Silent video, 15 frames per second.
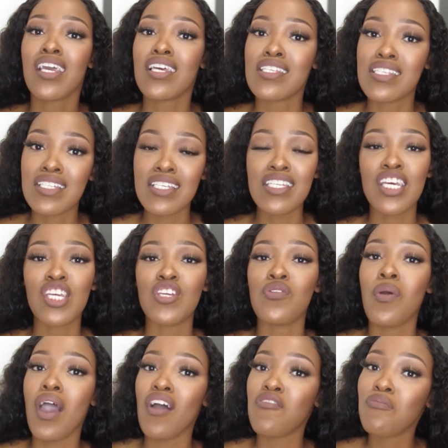is leading. You
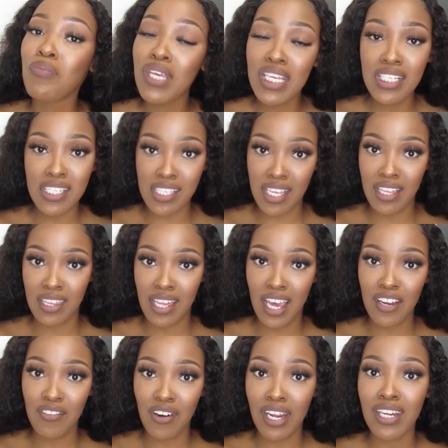have peace in
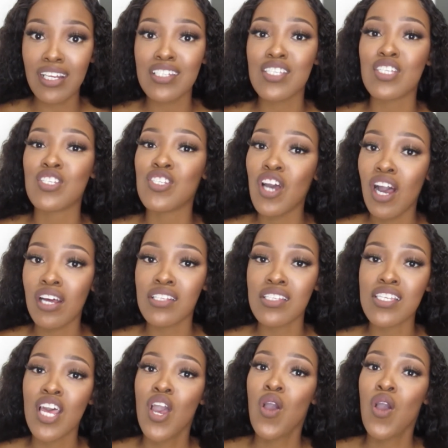that, right? It's a dance.